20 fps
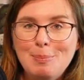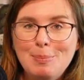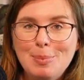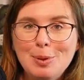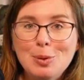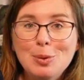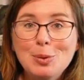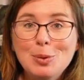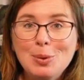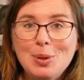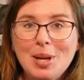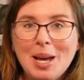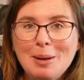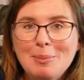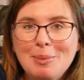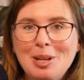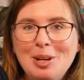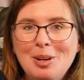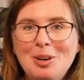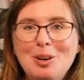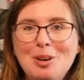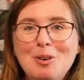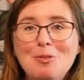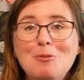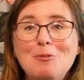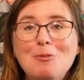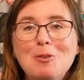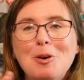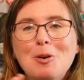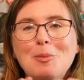blue coming
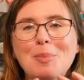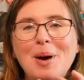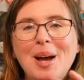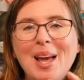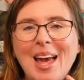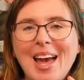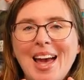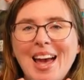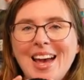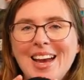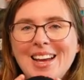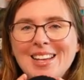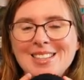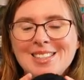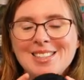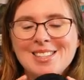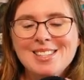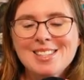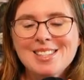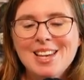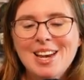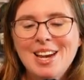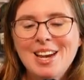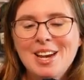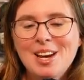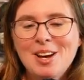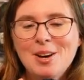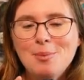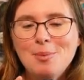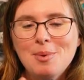off on my hands
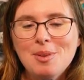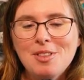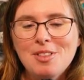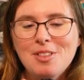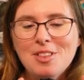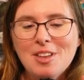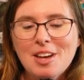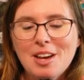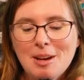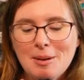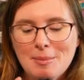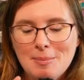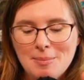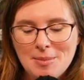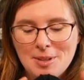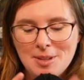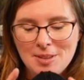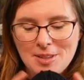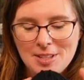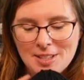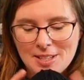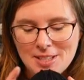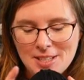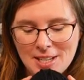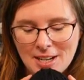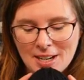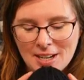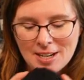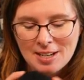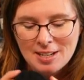with this
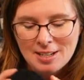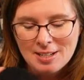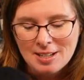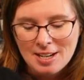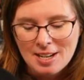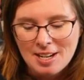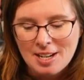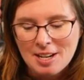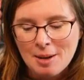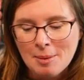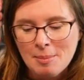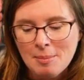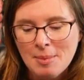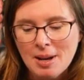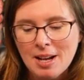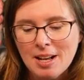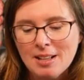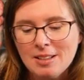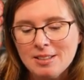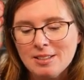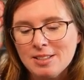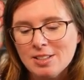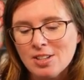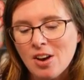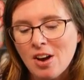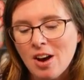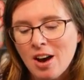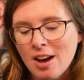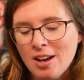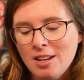yarn, and I'm a
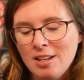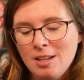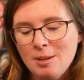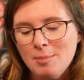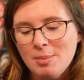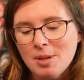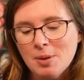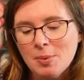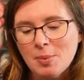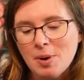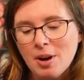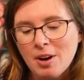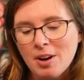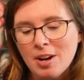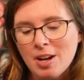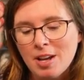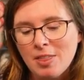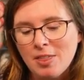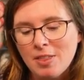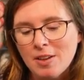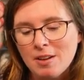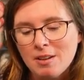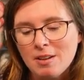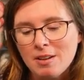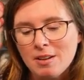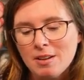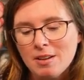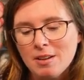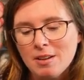tiny bit worried that